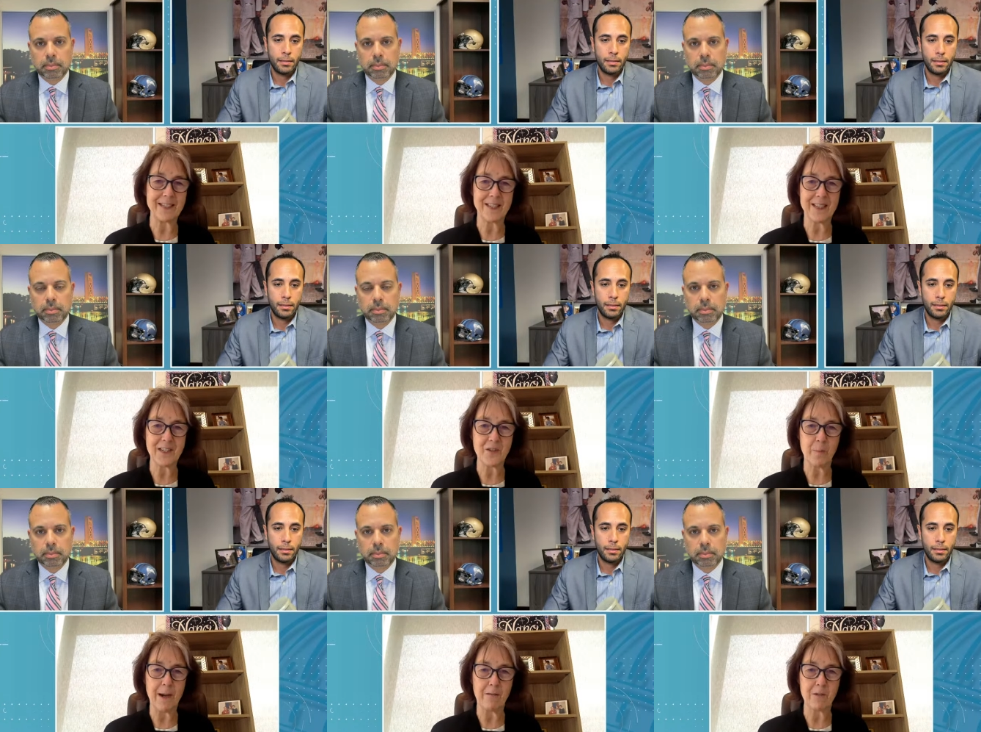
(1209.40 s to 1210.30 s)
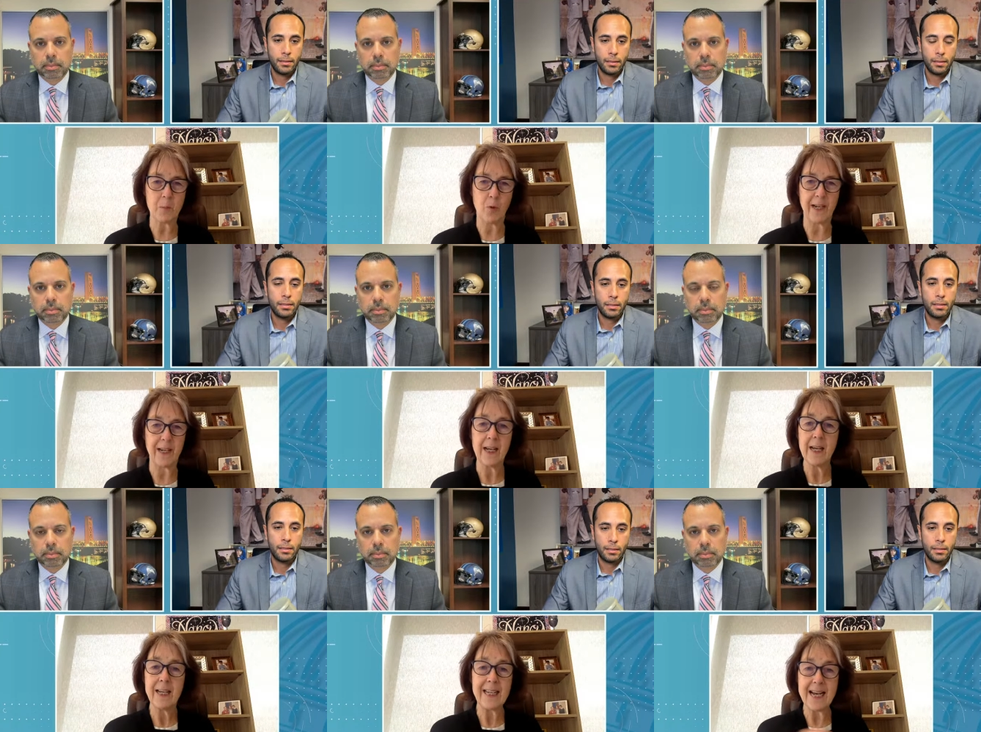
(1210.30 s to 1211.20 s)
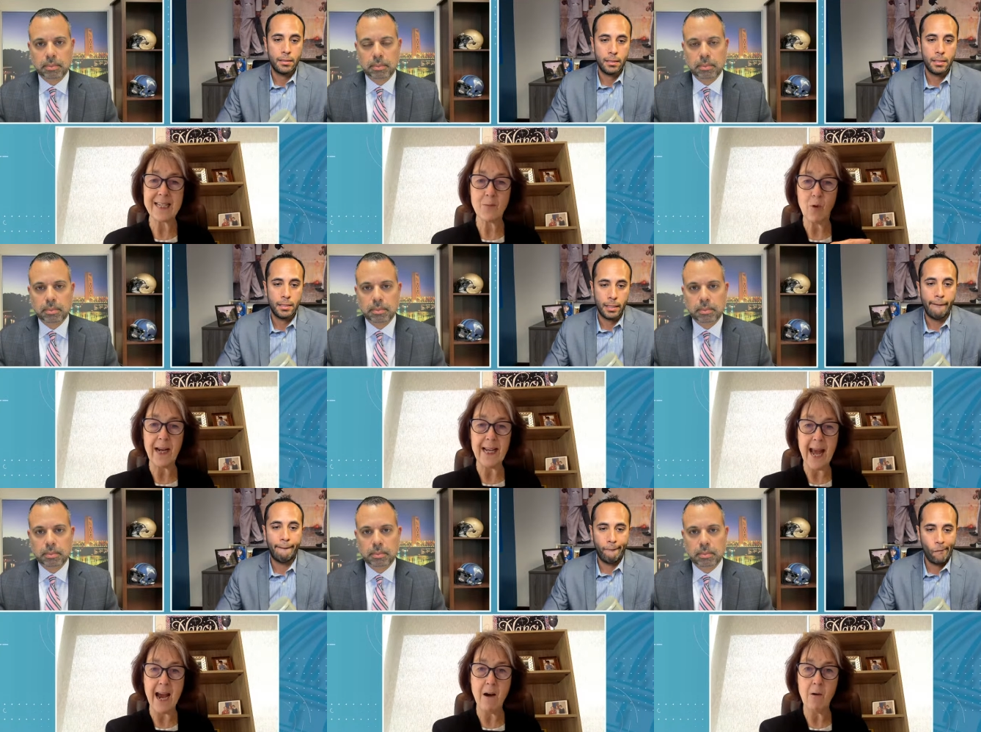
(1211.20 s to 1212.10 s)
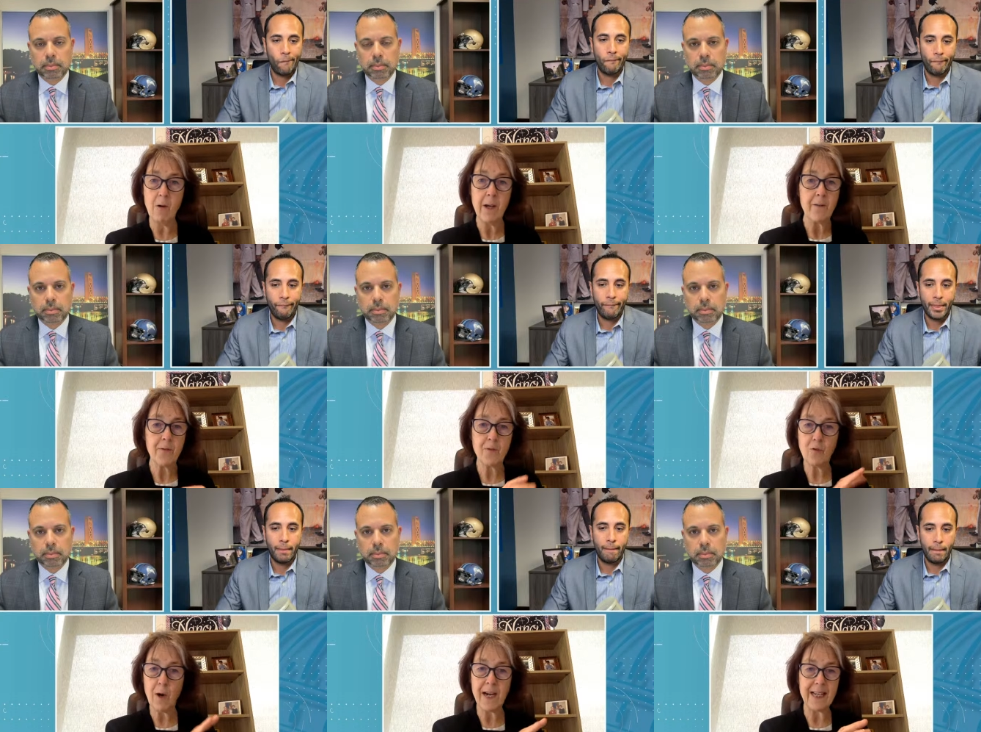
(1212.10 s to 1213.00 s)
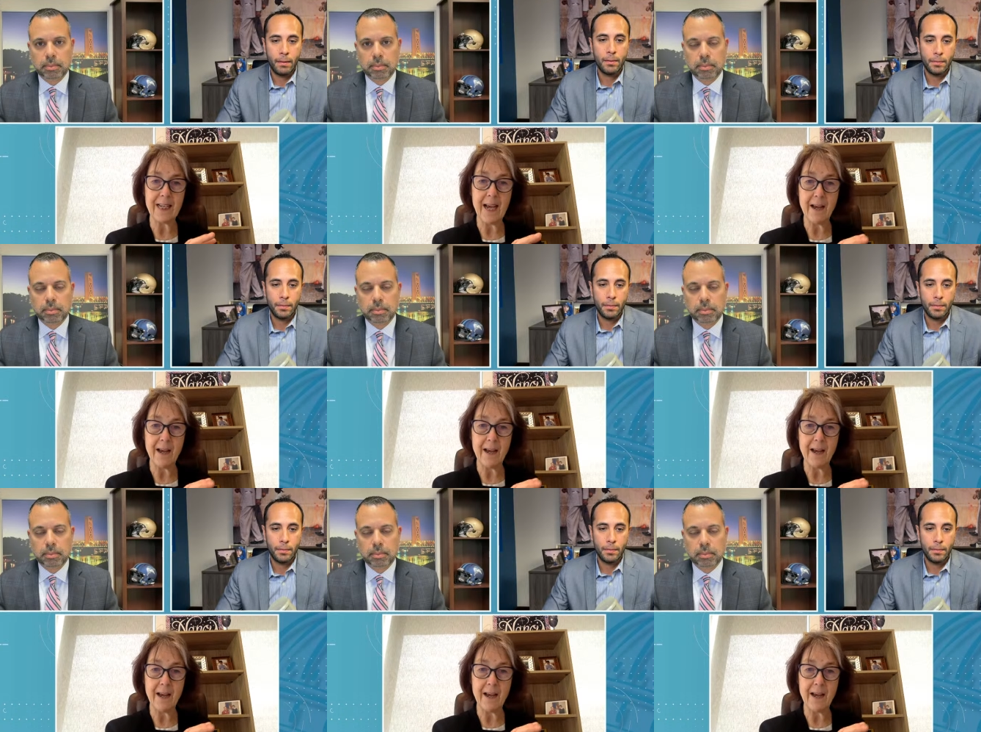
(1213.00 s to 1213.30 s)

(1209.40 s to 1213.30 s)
Speaker 1: to Lester Powell's point, yes, right now trying to